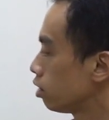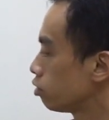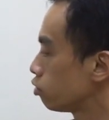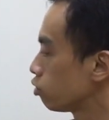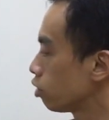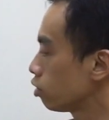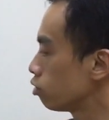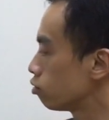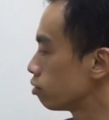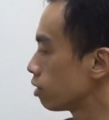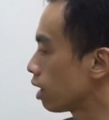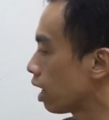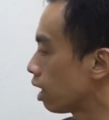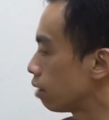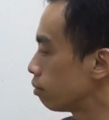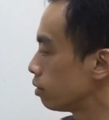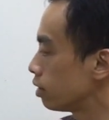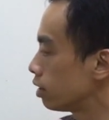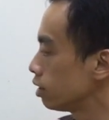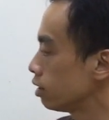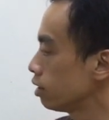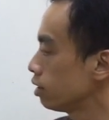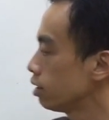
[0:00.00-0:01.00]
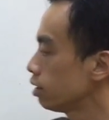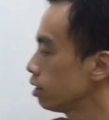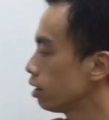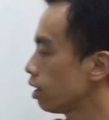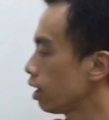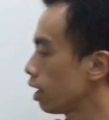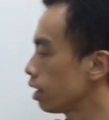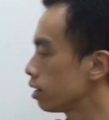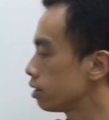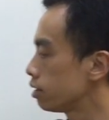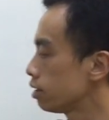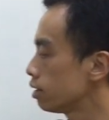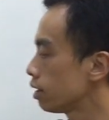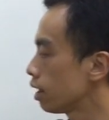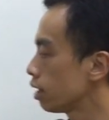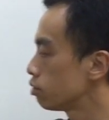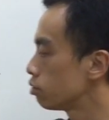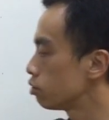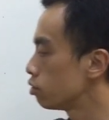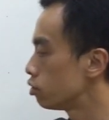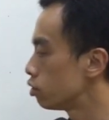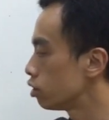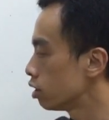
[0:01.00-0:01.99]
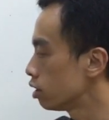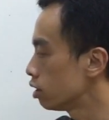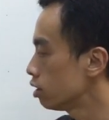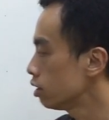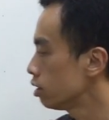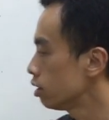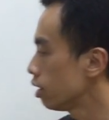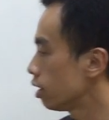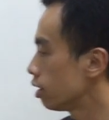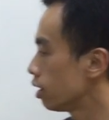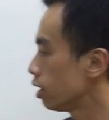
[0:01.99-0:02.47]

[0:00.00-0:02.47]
join to carbon, exit nitrogen,